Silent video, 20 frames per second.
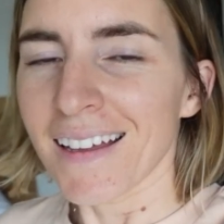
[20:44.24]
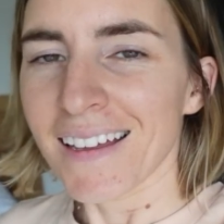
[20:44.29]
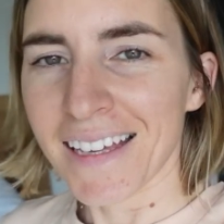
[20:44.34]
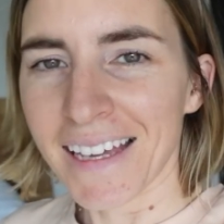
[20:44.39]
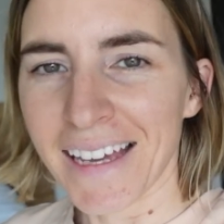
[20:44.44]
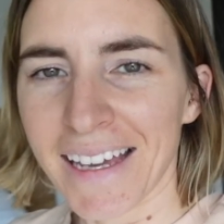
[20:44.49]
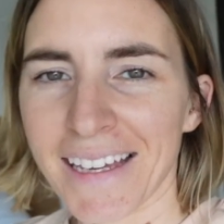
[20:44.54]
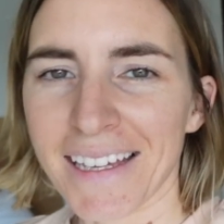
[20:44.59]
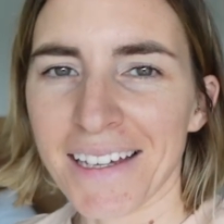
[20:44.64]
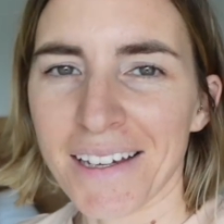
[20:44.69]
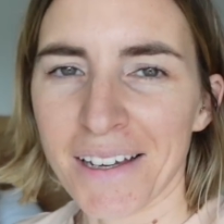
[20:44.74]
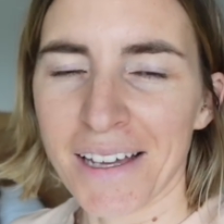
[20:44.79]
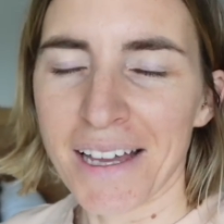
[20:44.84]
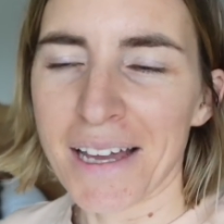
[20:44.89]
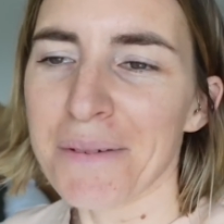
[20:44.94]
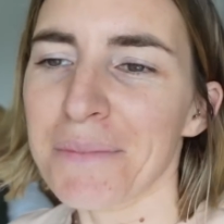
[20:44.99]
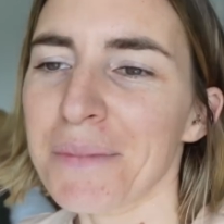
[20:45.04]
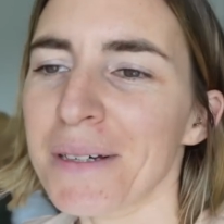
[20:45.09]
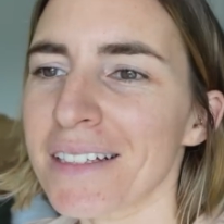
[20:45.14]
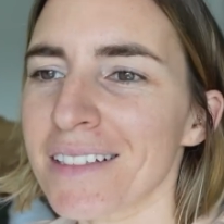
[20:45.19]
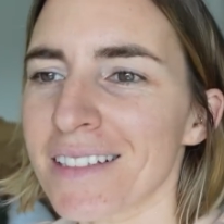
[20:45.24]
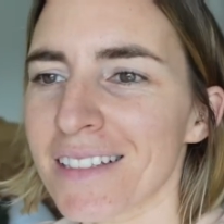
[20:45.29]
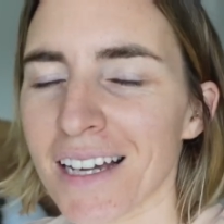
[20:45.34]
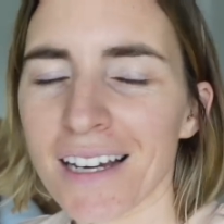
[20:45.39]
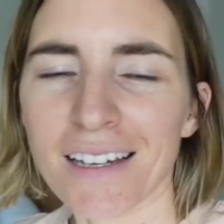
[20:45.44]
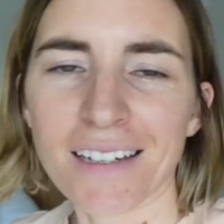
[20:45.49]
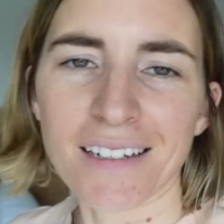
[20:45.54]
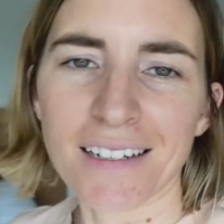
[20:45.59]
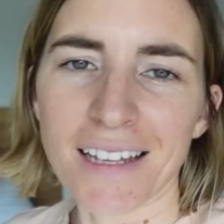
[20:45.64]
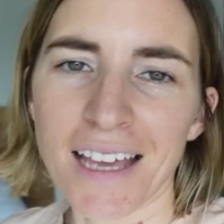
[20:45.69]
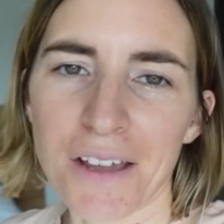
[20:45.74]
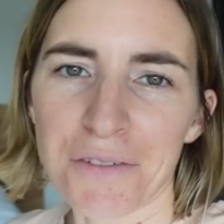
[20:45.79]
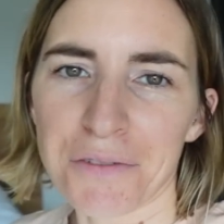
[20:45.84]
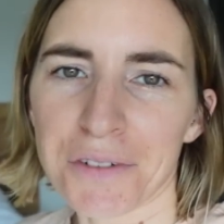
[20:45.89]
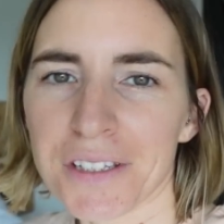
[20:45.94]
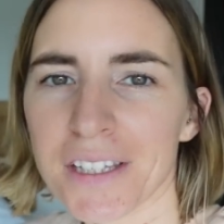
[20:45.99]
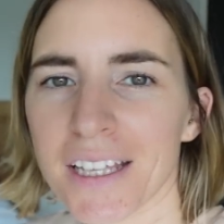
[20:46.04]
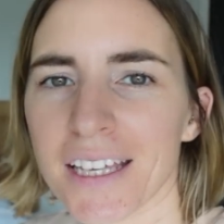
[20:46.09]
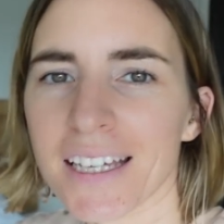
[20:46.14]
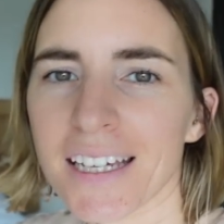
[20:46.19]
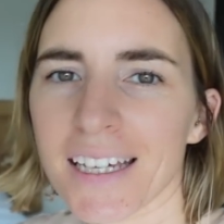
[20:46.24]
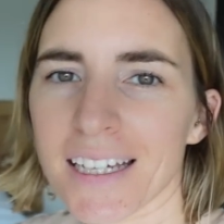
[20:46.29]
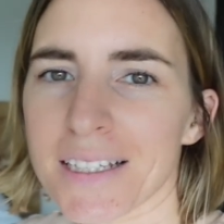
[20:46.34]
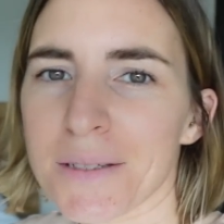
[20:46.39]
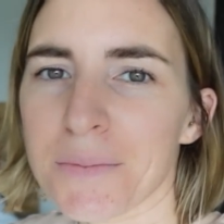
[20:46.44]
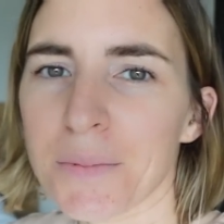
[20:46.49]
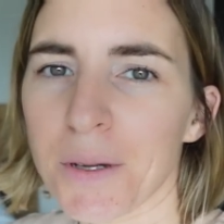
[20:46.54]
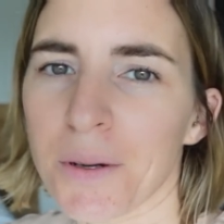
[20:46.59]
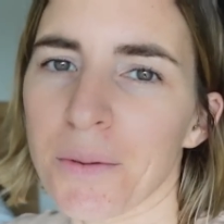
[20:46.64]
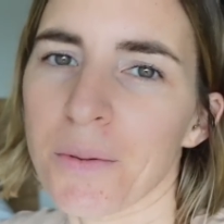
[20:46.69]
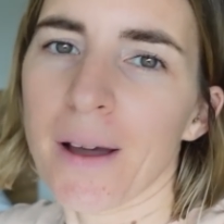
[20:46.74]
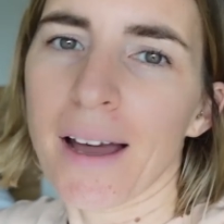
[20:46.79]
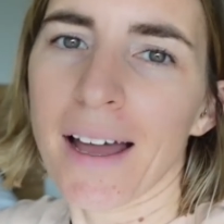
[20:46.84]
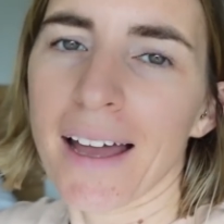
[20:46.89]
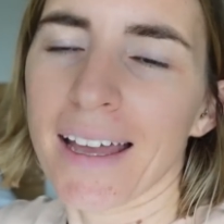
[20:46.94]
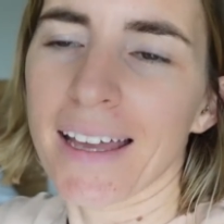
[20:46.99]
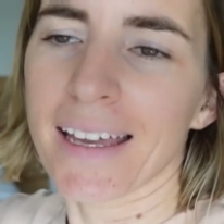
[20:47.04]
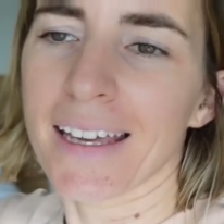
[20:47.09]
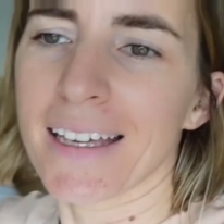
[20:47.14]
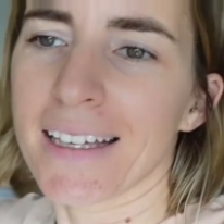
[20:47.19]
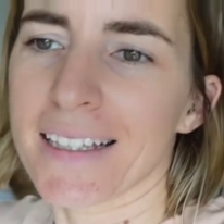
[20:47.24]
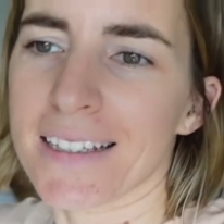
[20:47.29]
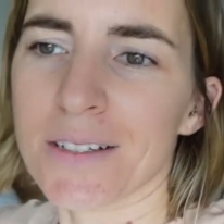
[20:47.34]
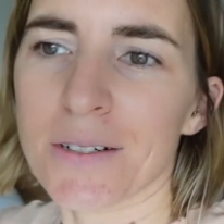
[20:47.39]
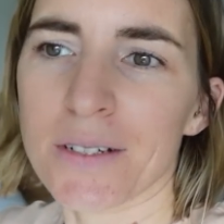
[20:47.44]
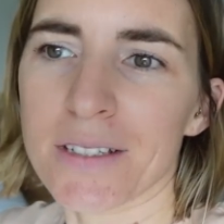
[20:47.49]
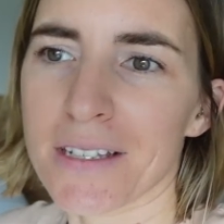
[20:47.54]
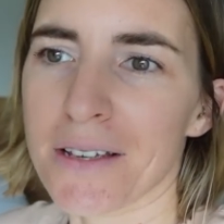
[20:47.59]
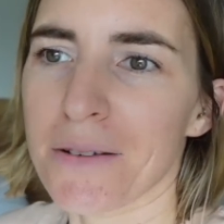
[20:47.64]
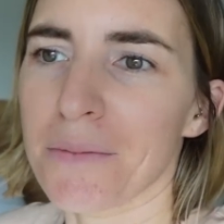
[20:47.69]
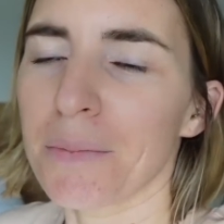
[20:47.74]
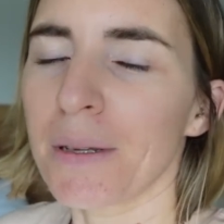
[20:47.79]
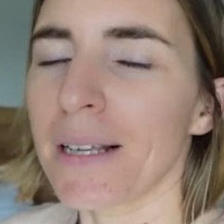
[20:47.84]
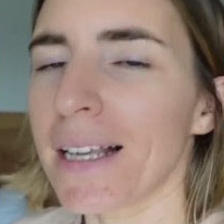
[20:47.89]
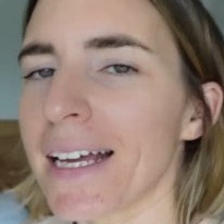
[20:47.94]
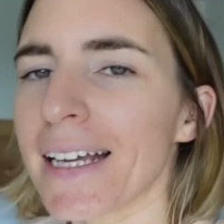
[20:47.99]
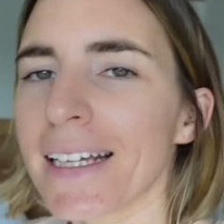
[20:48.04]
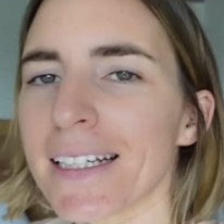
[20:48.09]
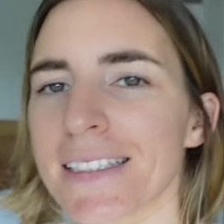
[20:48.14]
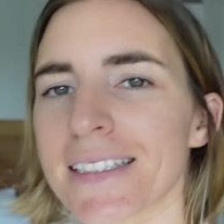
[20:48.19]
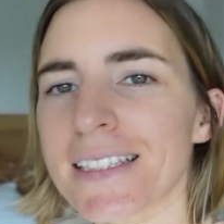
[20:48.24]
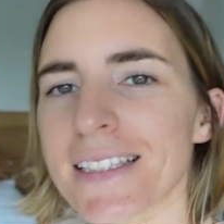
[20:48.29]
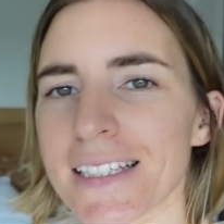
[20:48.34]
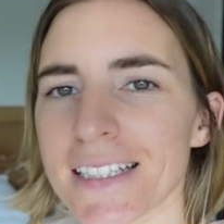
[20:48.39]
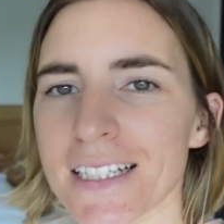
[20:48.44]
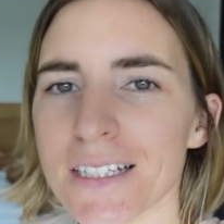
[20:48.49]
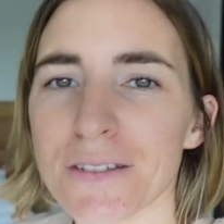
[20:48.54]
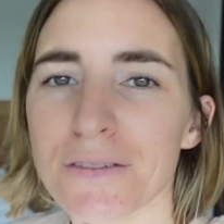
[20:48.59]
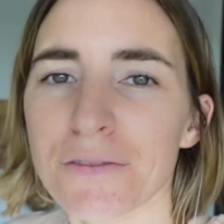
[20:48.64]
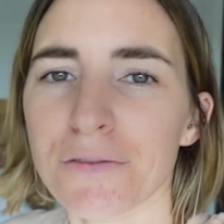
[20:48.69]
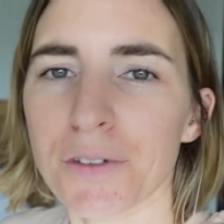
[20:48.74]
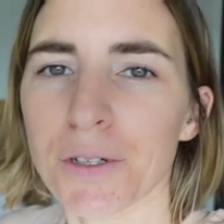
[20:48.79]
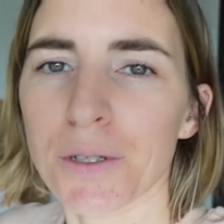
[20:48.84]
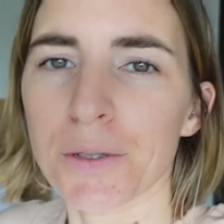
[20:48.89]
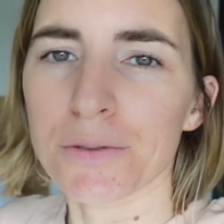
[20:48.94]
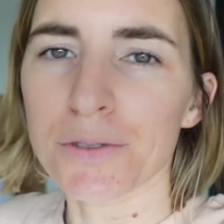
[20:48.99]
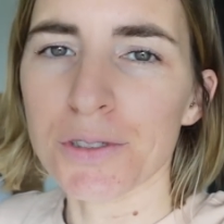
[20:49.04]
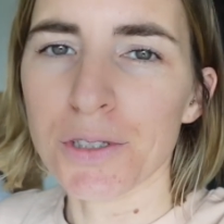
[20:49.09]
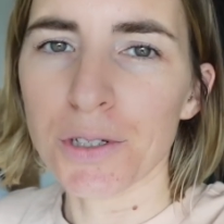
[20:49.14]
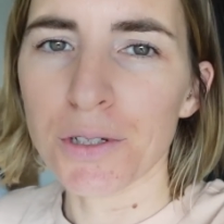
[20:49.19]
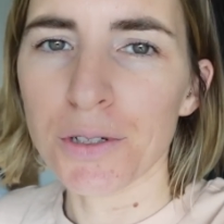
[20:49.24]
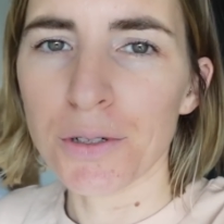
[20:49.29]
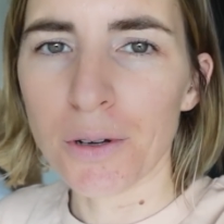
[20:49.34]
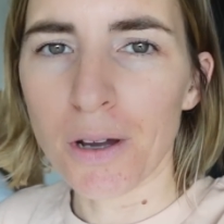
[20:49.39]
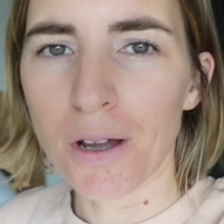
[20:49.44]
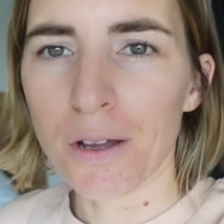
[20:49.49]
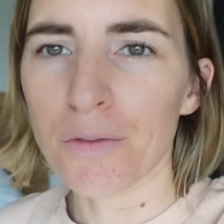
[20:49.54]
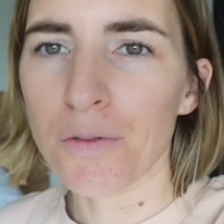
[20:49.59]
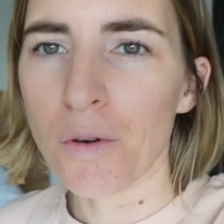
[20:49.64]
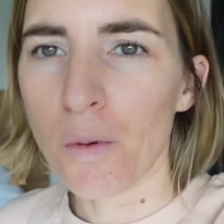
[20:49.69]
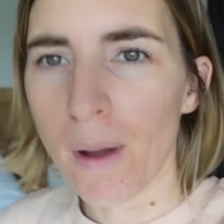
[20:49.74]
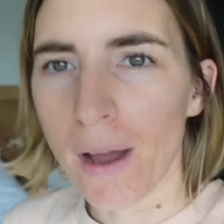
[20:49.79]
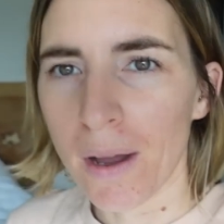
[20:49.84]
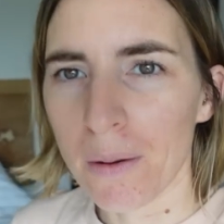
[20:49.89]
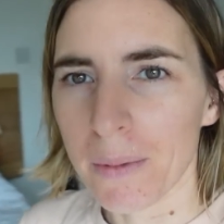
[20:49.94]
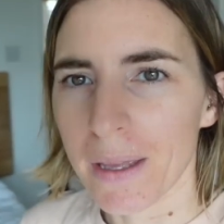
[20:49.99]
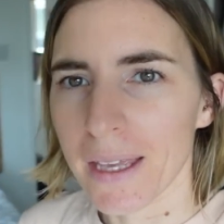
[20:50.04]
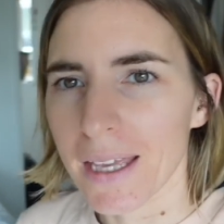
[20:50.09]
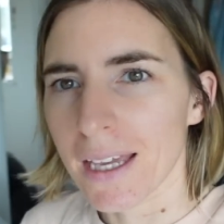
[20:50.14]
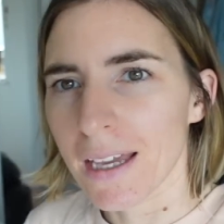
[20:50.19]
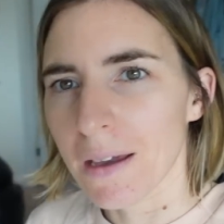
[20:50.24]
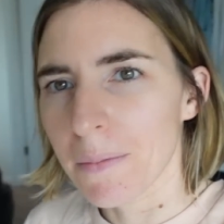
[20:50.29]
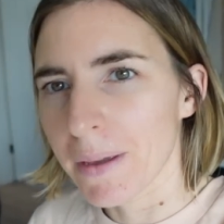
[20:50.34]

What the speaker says: Okay, I am done. Everything is put away, it's got its own place, it doesn't feel too overwhelming.